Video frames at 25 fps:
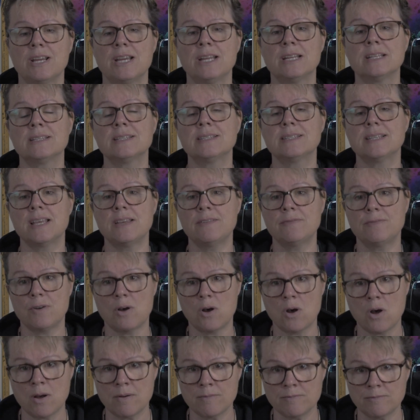in a safe
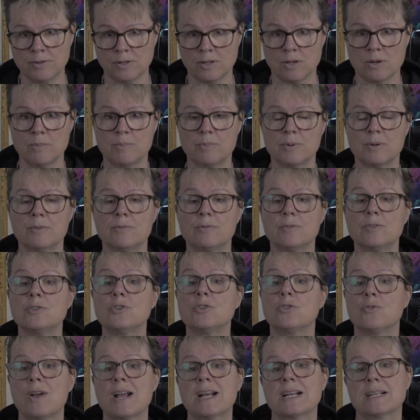envelope for
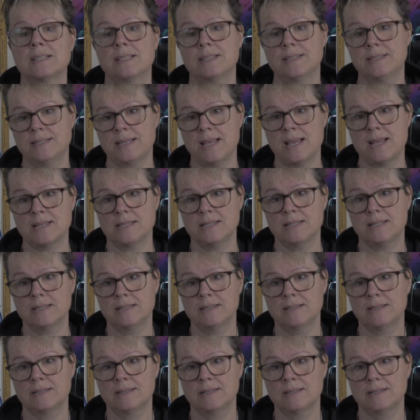direct ascent.